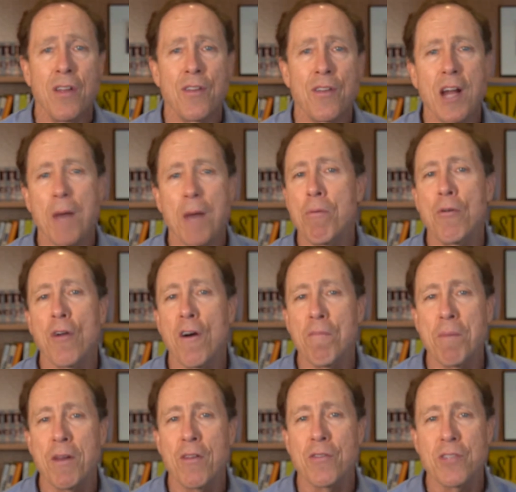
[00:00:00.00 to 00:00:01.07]
They're not put off
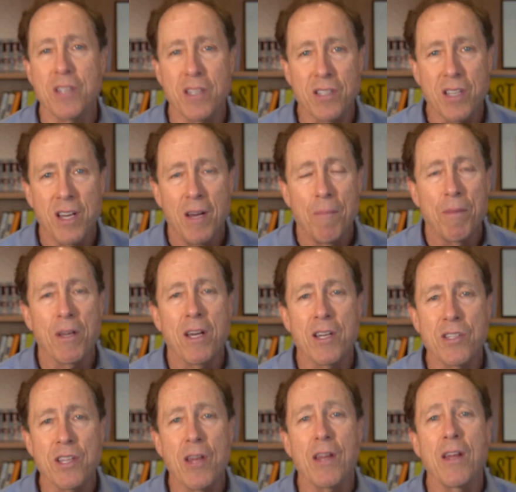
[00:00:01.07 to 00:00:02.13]
by those things
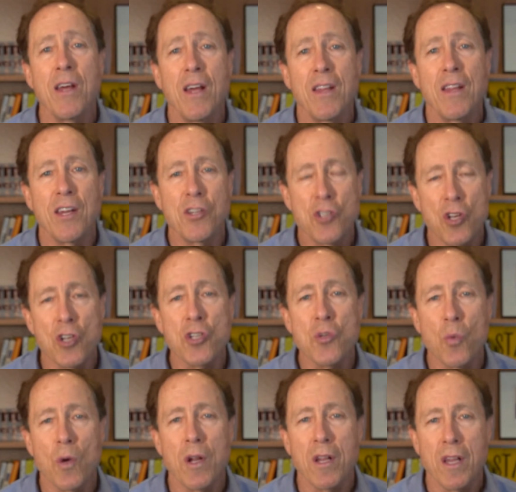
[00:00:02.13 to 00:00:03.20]
because they just
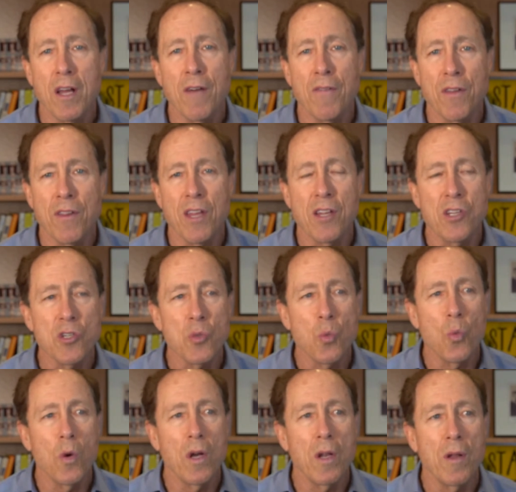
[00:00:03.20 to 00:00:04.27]
want to love you. They just
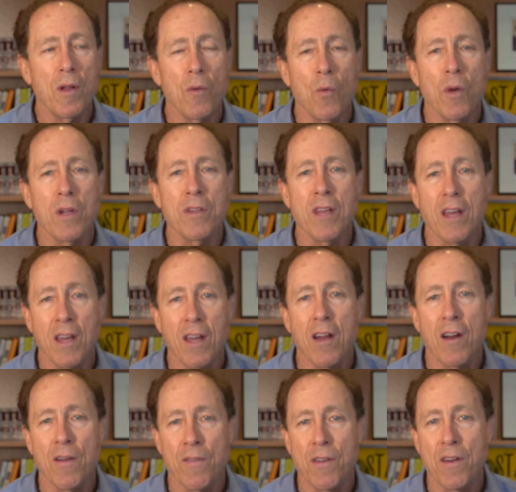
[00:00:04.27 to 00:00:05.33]
want to take
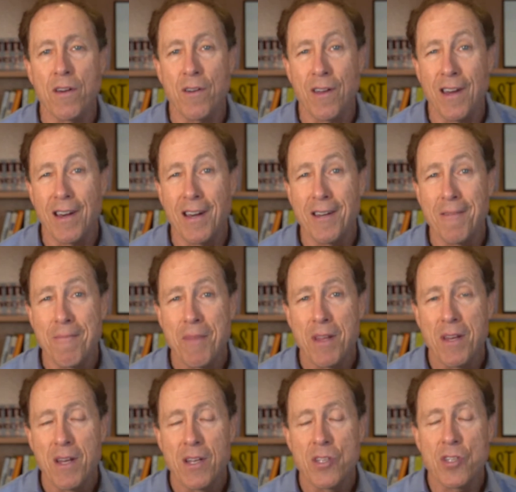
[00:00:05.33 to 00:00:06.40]
care of you. Okay,
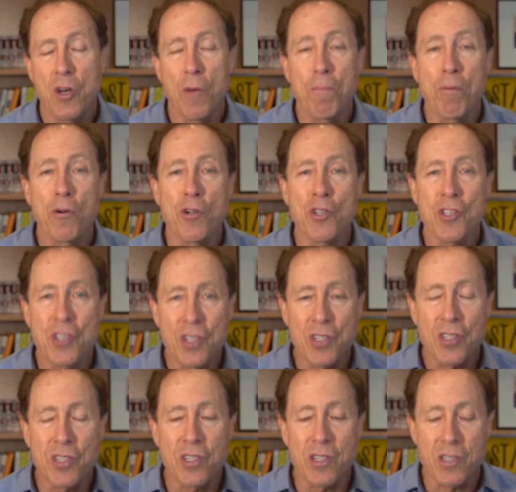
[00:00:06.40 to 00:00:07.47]
so
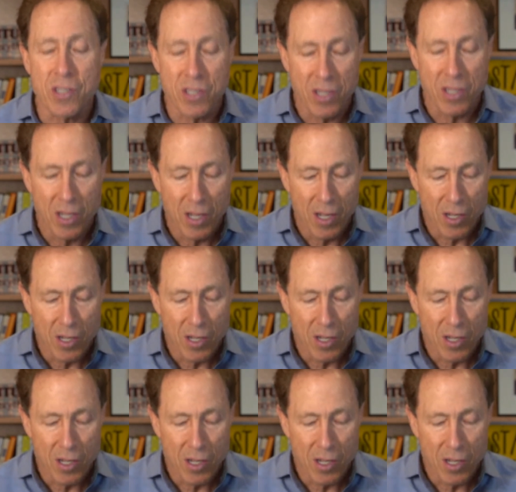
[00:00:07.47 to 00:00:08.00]
persistence.